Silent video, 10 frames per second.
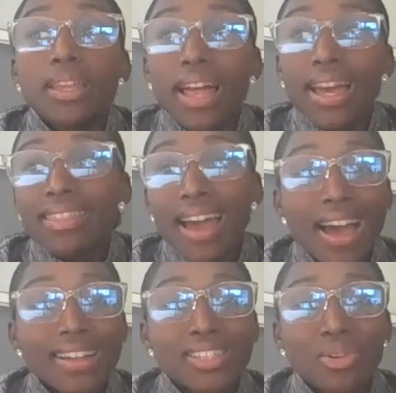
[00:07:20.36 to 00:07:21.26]
like
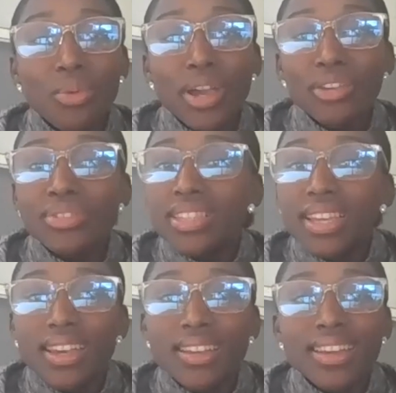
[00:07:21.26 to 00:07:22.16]
that, the way you
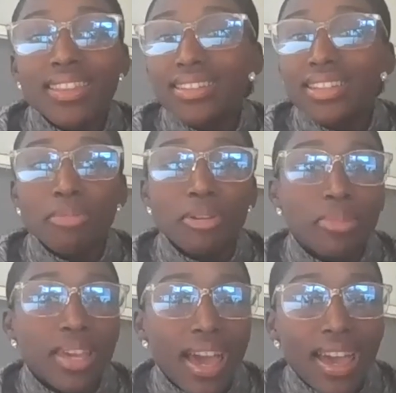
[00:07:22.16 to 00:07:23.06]
see it in the
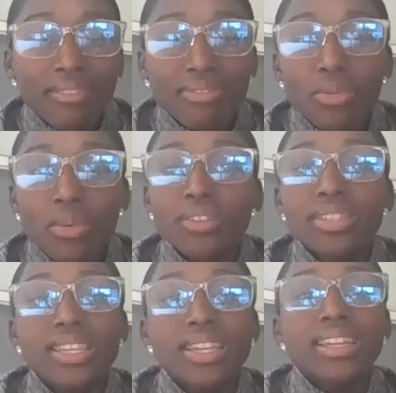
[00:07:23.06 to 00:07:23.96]
WNBA, the way you
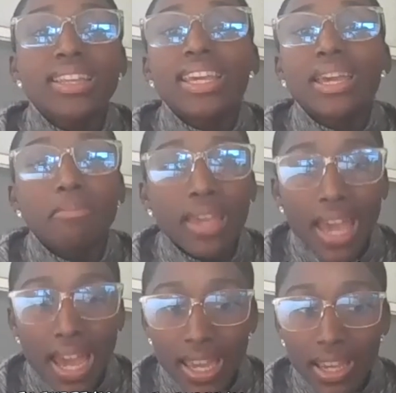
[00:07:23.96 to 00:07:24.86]
see it in the
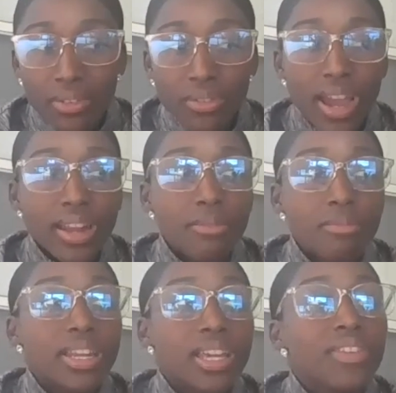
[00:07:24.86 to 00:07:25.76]
NBA, right? I
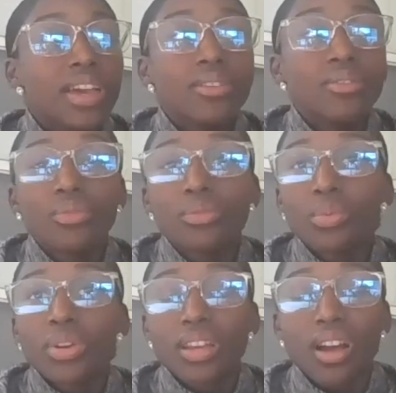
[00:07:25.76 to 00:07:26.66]
mean, even
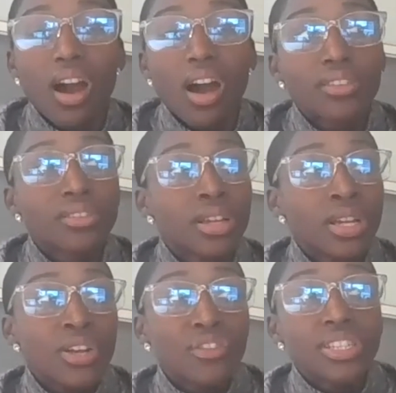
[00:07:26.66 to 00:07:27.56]
with the
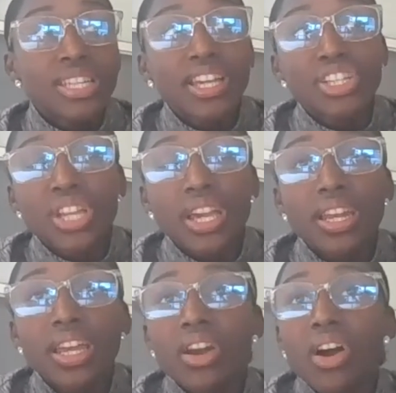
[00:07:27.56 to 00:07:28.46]

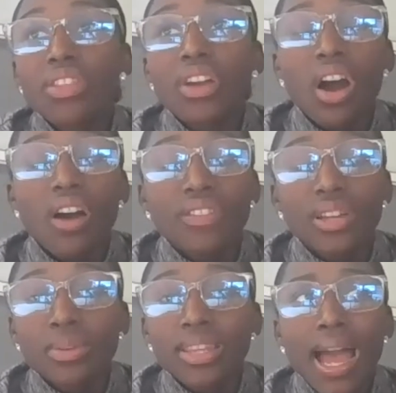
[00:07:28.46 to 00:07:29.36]
confrontation and all the
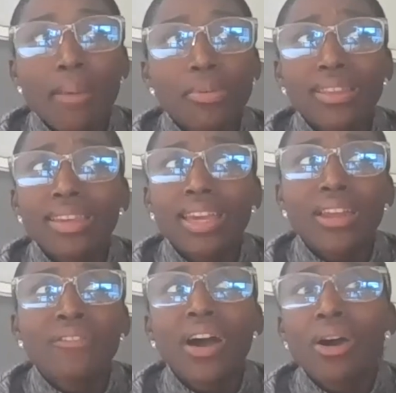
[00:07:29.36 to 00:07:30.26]
conflict with Kaepernick, the
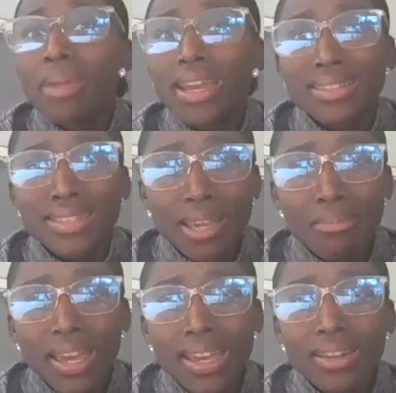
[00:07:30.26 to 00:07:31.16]
NFL made a
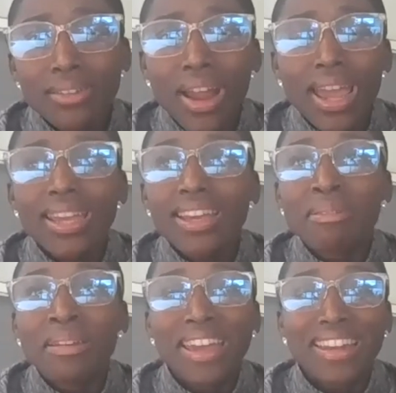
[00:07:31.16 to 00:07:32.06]
statement, right? I
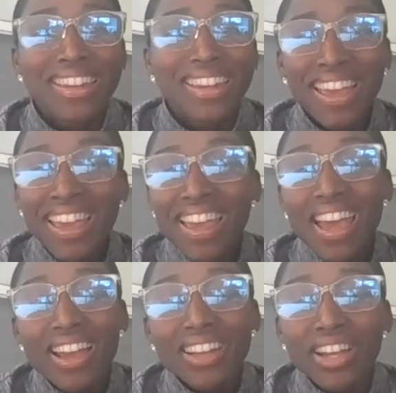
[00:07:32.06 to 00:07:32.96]
mean,
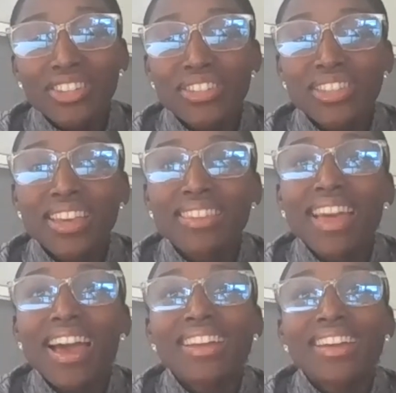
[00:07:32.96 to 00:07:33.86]
I just think
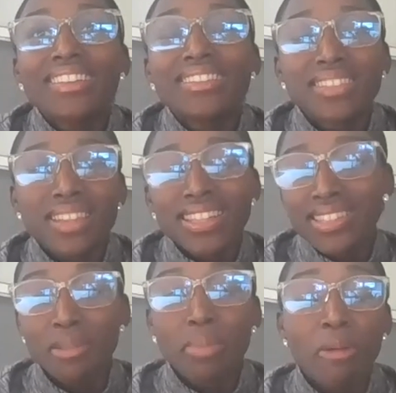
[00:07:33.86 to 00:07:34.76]
that that's
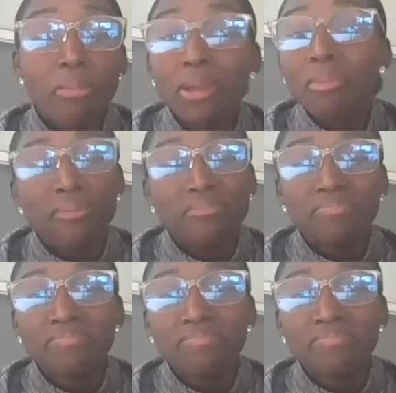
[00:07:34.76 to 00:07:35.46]
the bare minimum.